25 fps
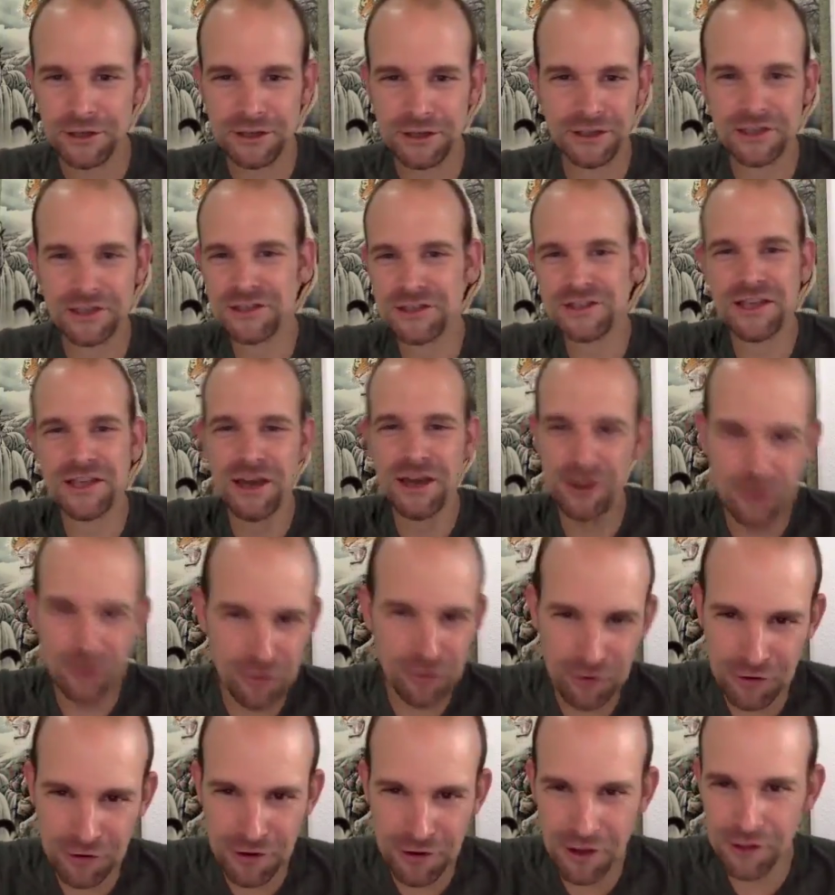Cristiano
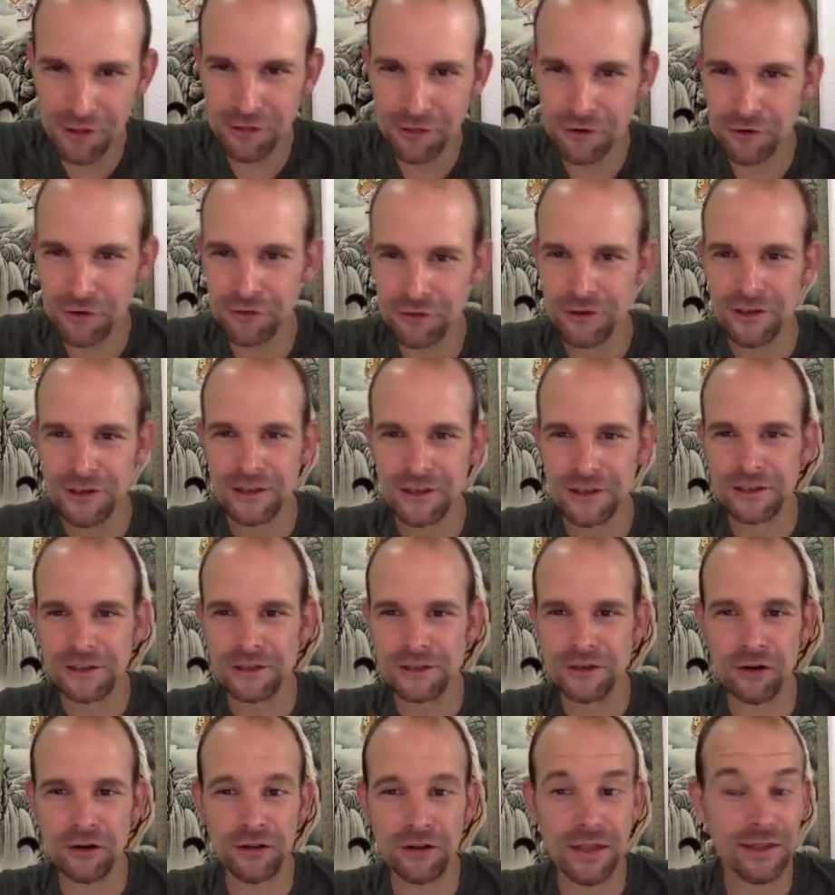Ronaldo, you
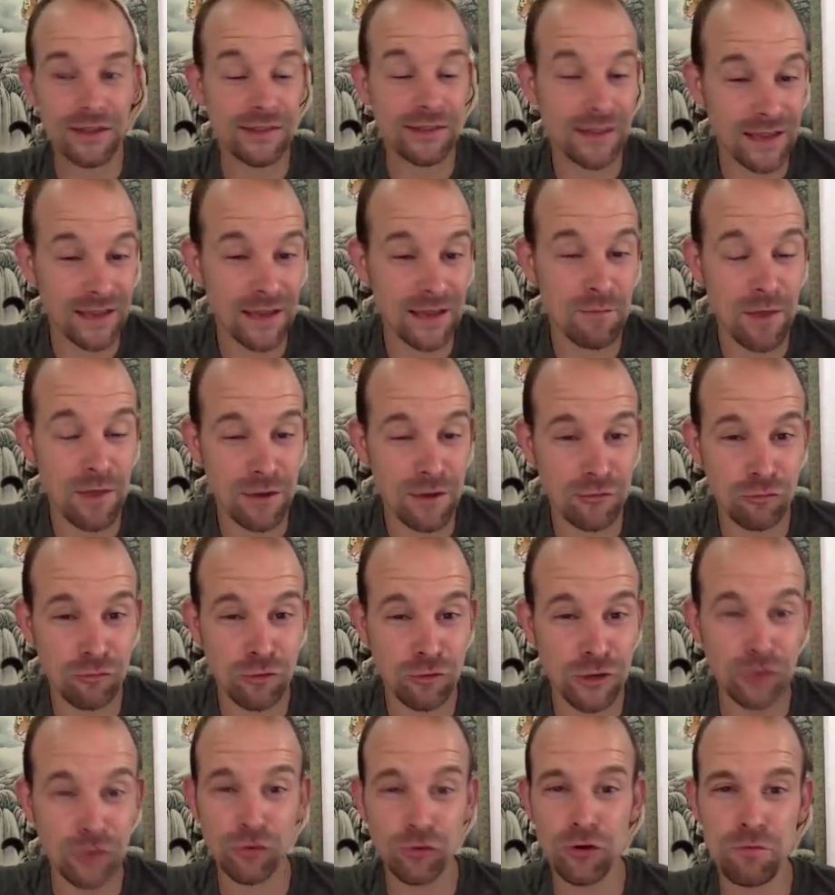know, they can make
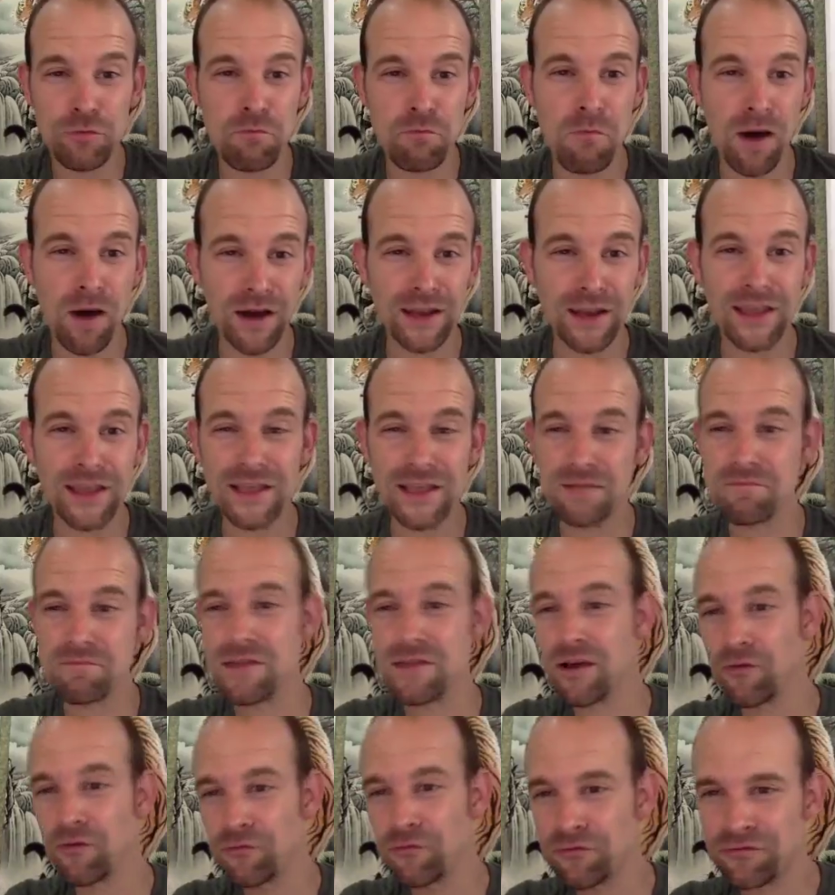real good money and
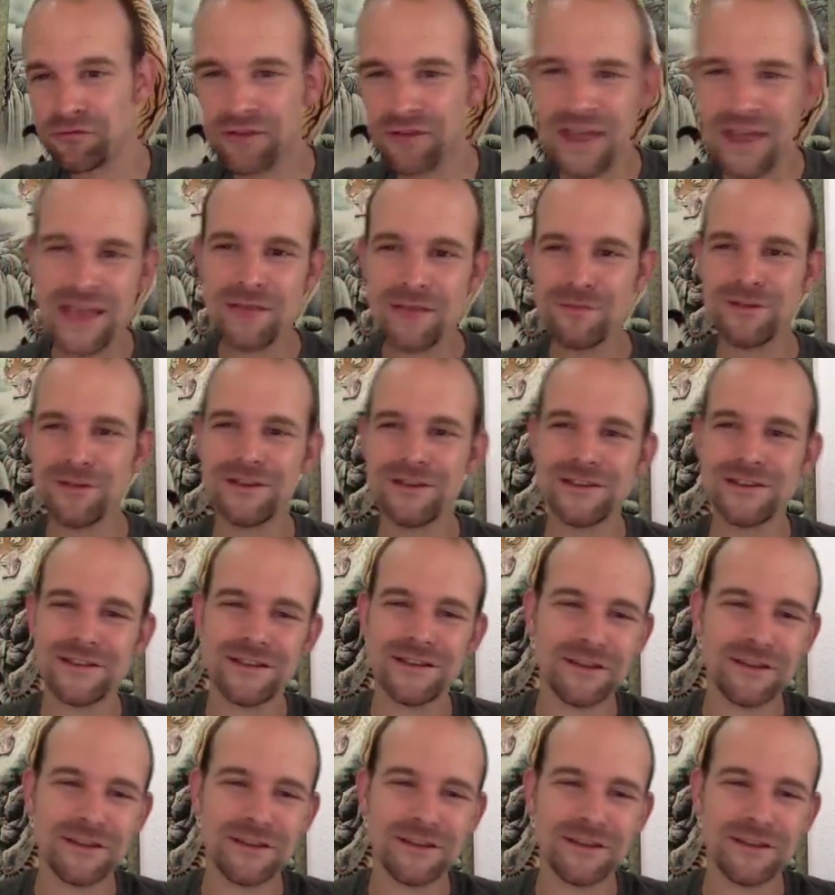become famous.